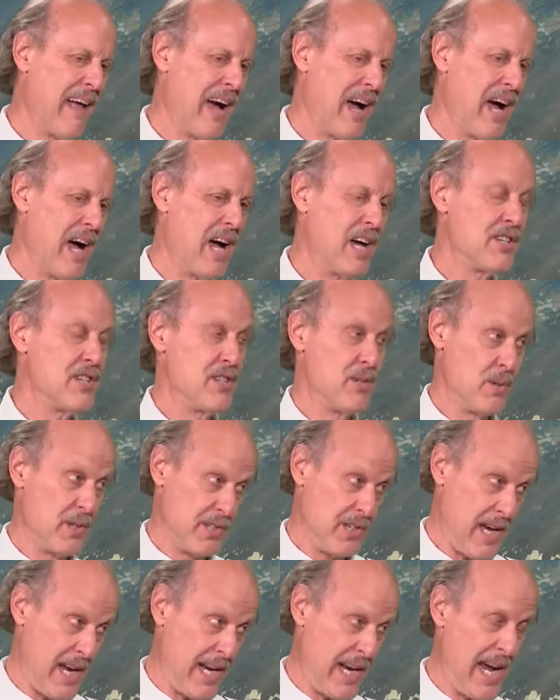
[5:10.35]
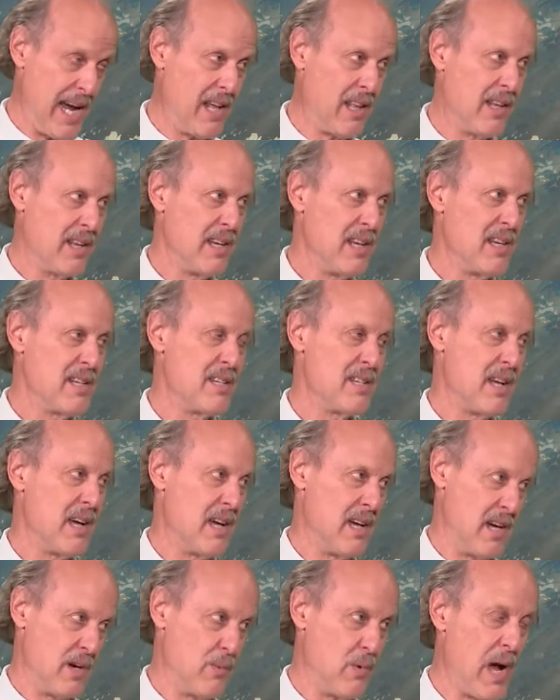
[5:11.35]
Suicidality is
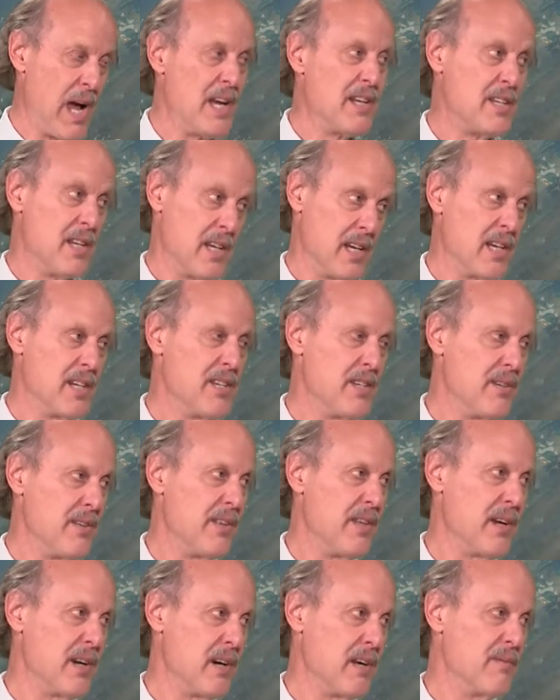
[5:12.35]
a rising issue there,